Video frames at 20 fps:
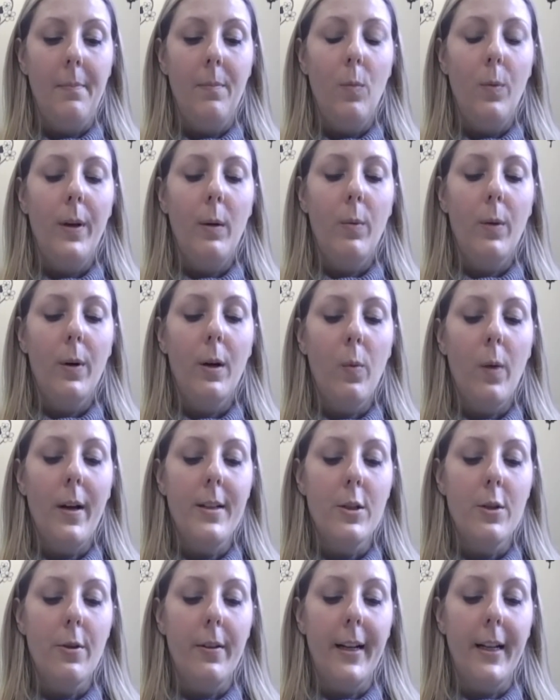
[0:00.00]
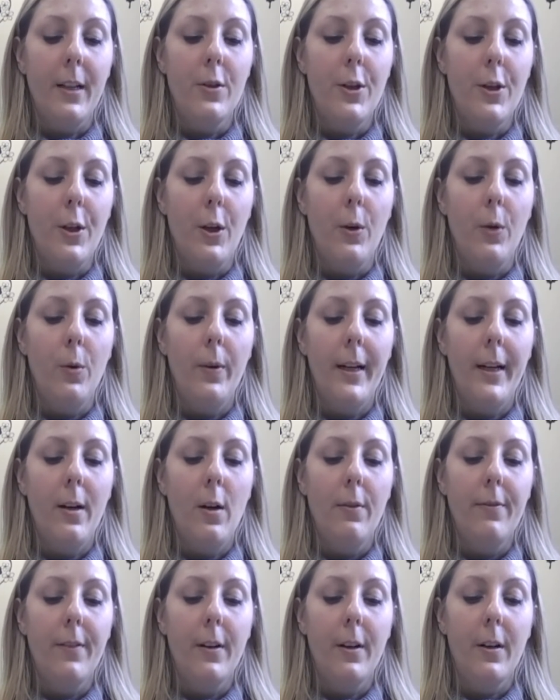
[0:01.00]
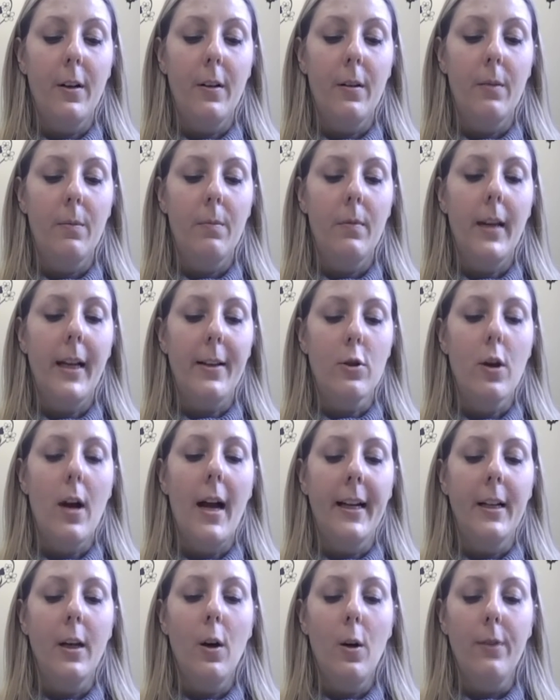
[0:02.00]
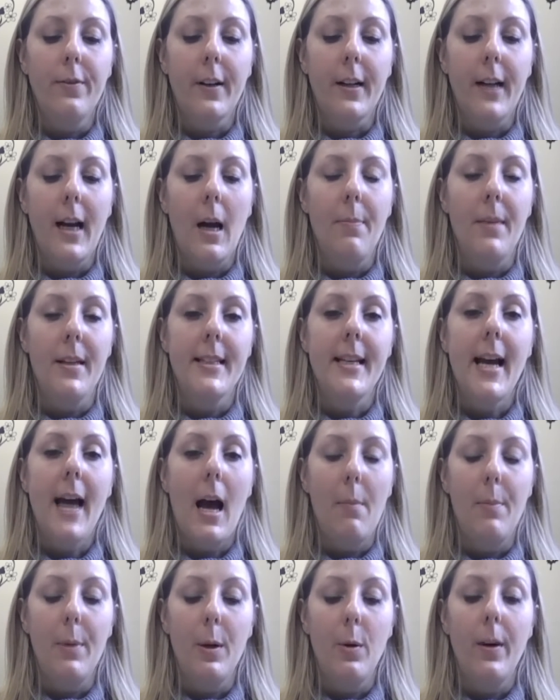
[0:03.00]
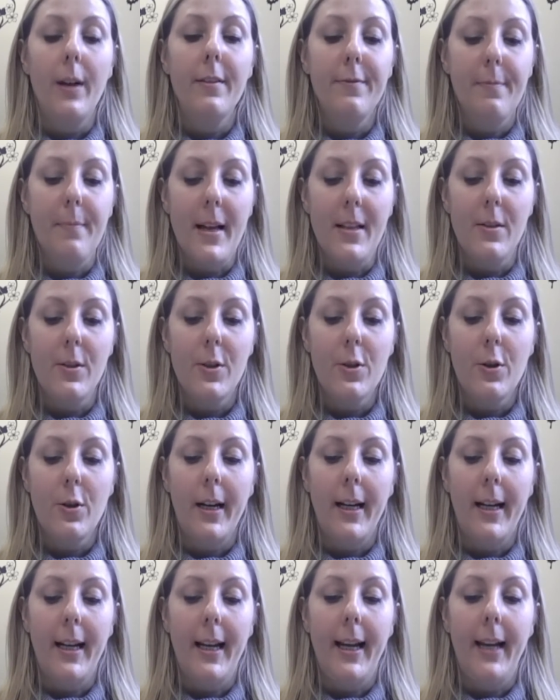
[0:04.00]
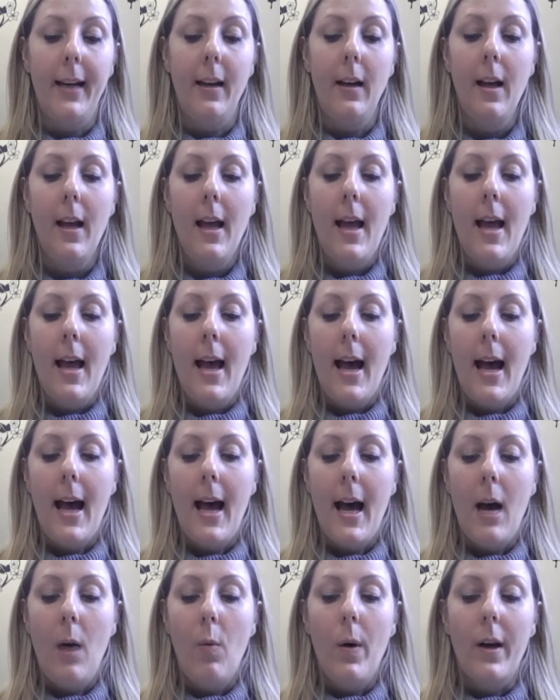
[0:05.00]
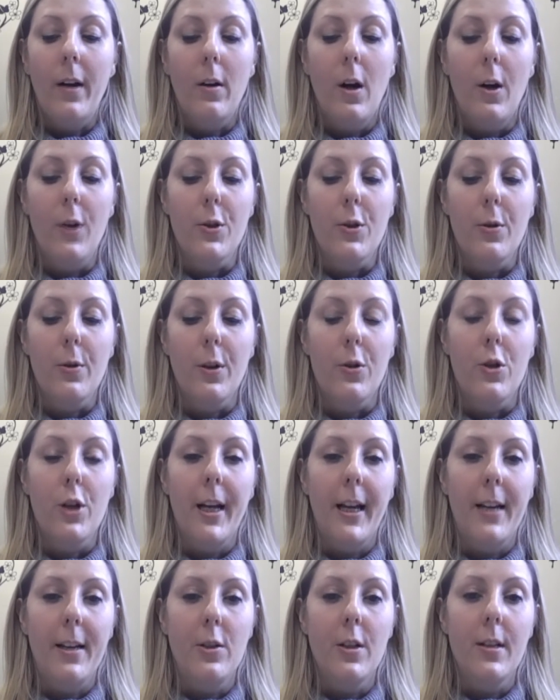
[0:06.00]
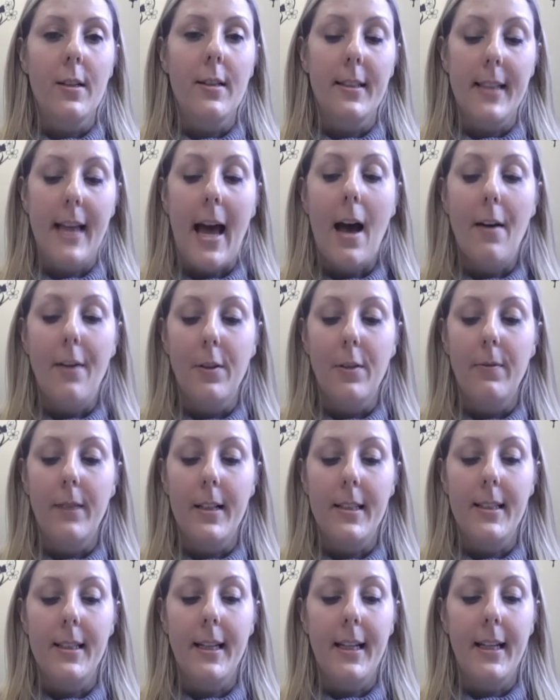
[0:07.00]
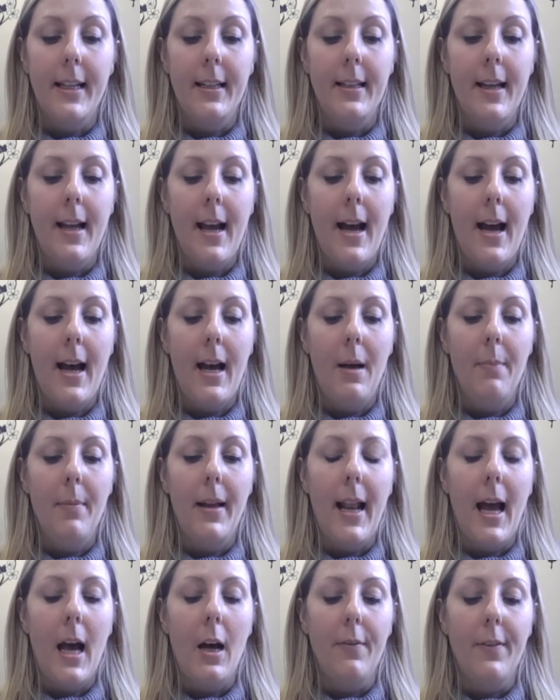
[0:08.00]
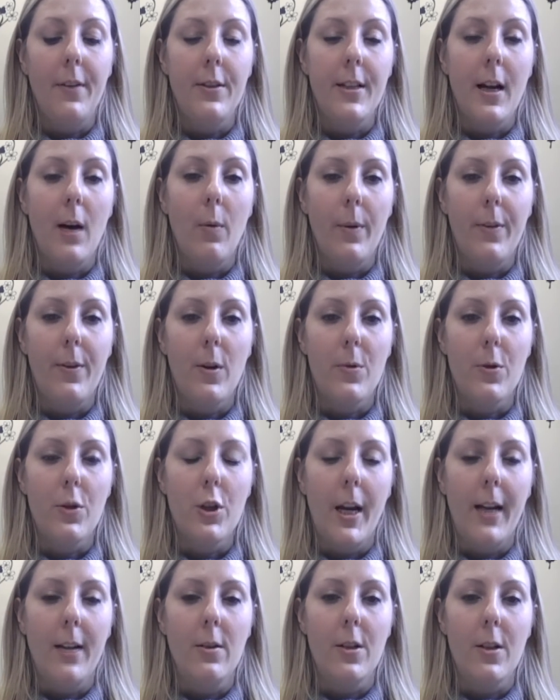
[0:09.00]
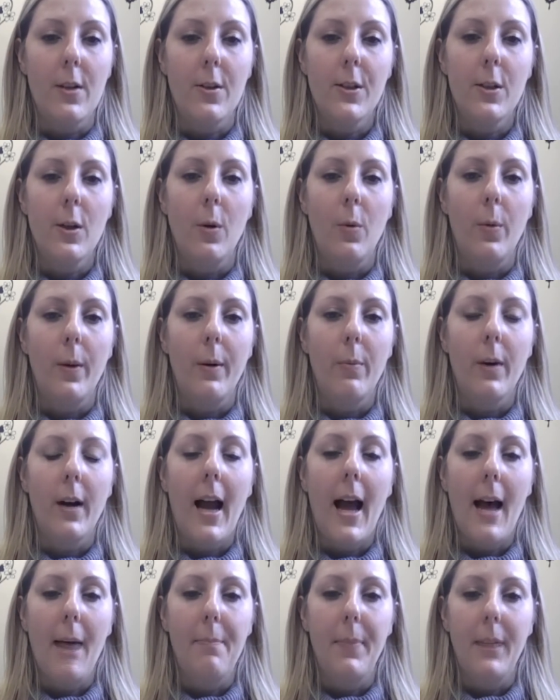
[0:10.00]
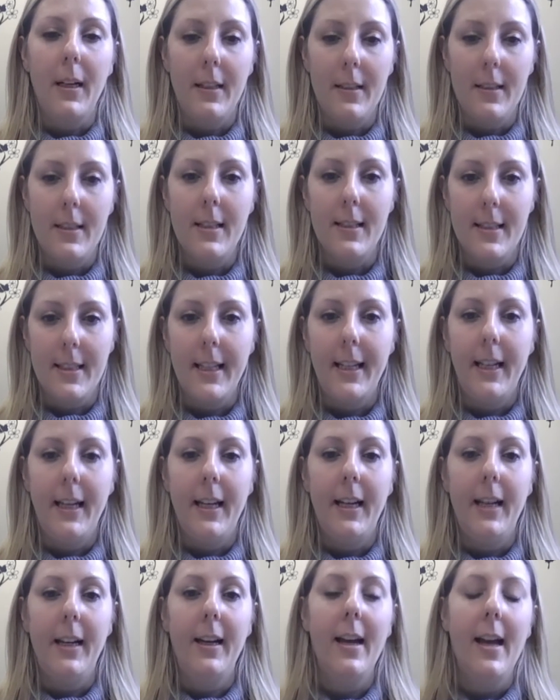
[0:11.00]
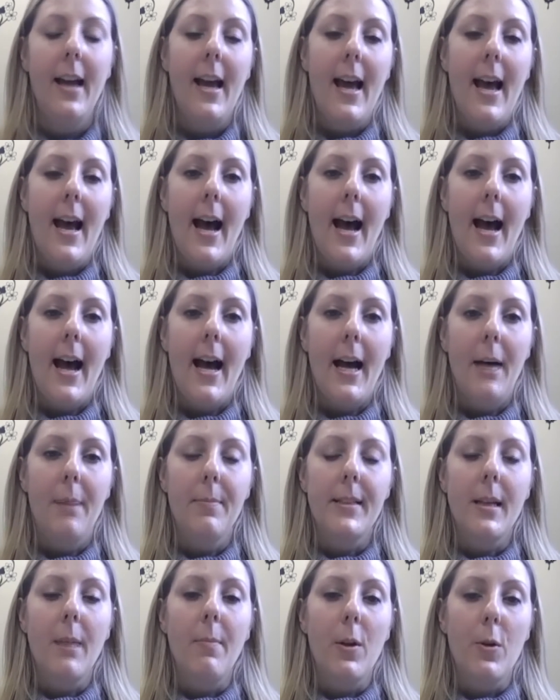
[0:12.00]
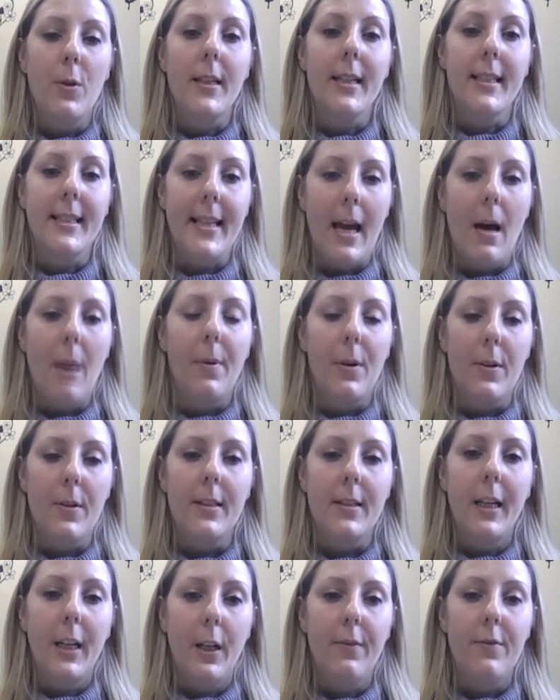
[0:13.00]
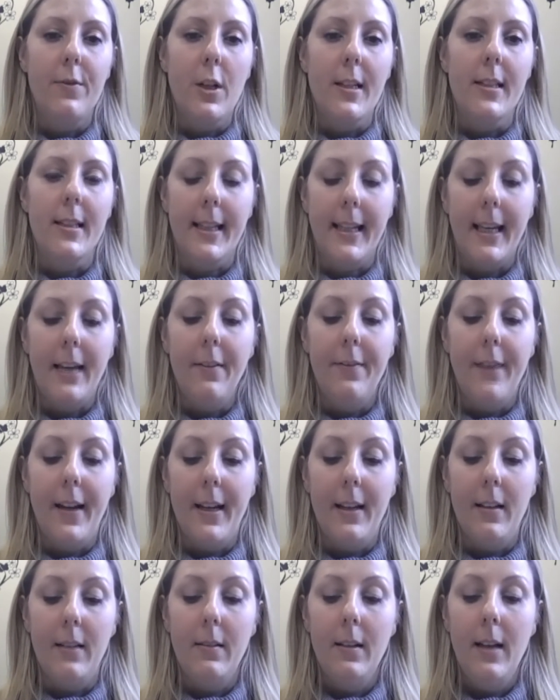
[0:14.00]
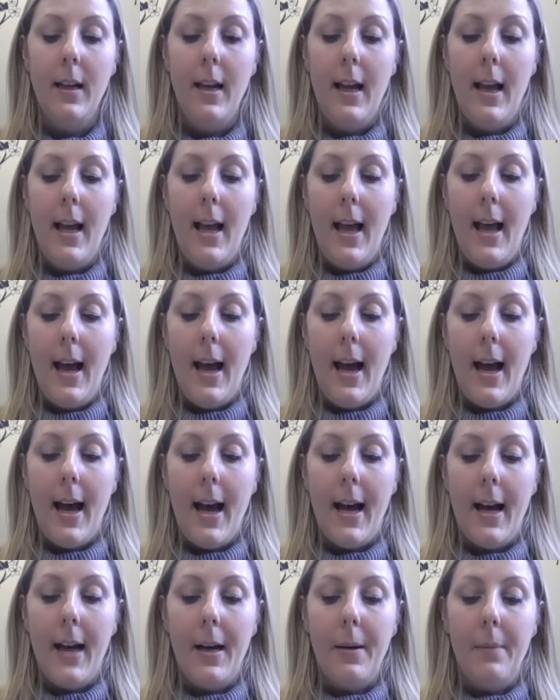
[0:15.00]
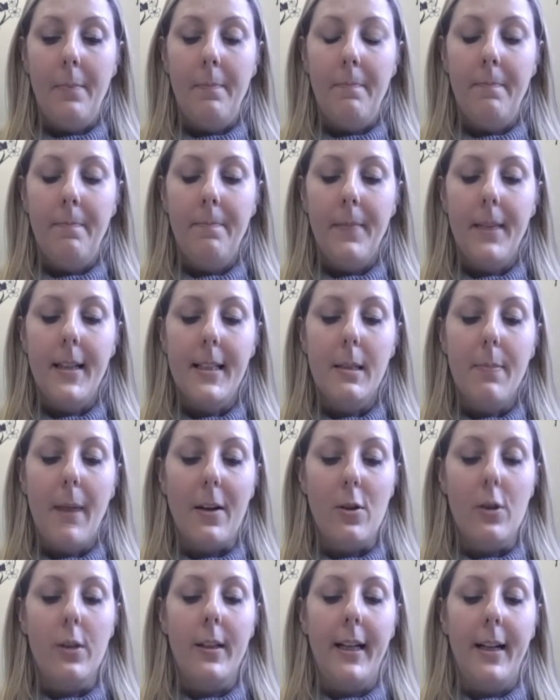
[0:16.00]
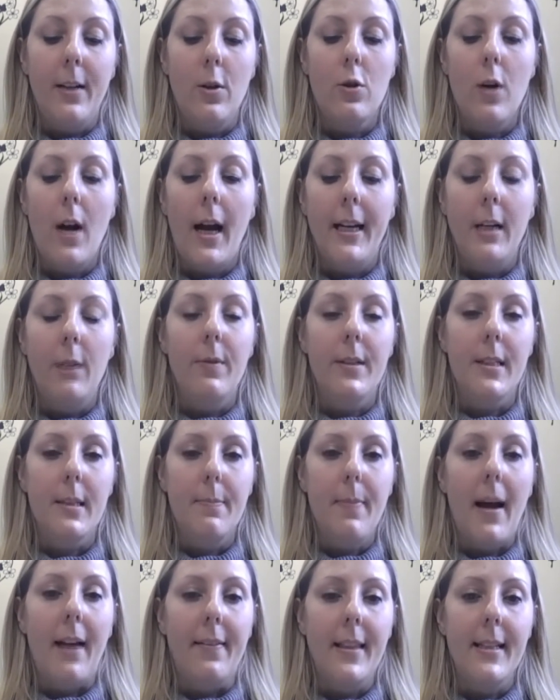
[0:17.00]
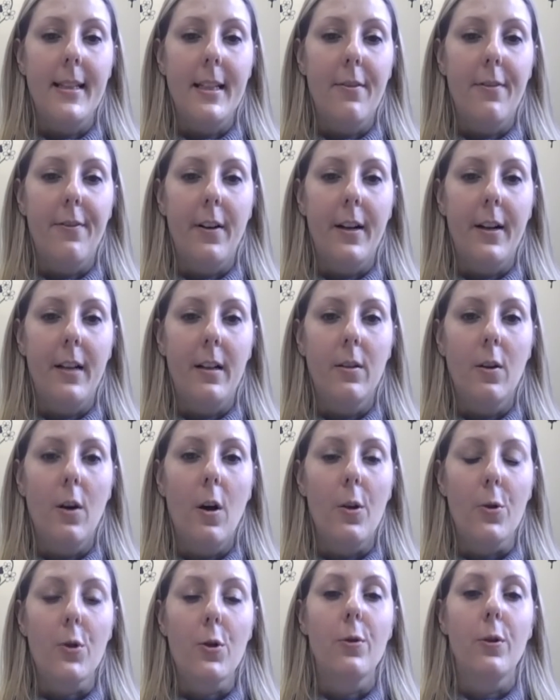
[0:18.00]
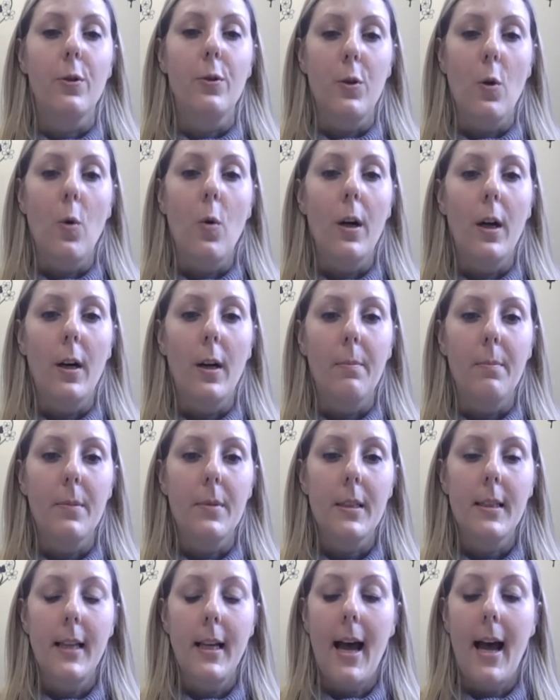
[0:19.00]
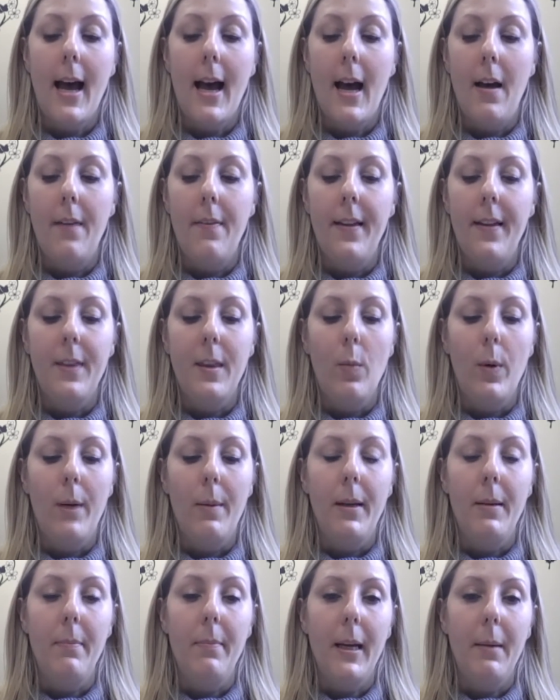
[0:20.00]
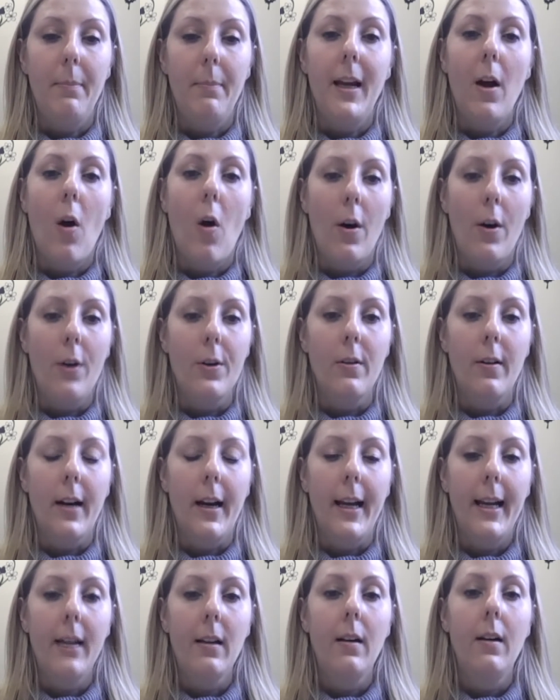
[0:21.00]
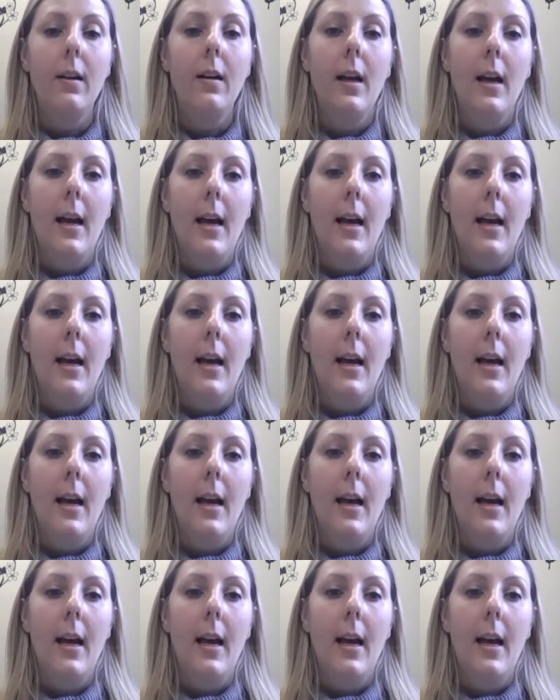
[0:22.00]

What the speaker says: We were wondering too, and over like trying to overcome the taboo of menstruating, what cultural changes have arisen, and how have you dealt with those changes? So we were happy to see some of those examples that you've just given, especially in trying to respect the different cultural norms that the women may be honoring.